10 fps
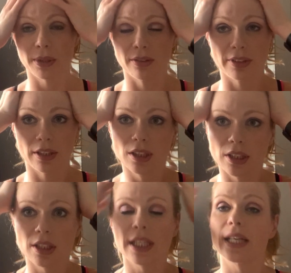a veil
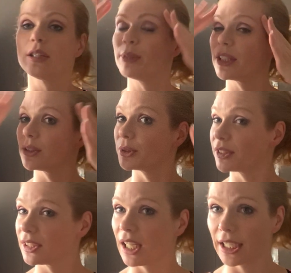on her head because it will
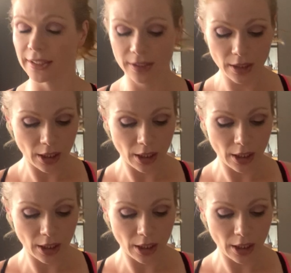slide.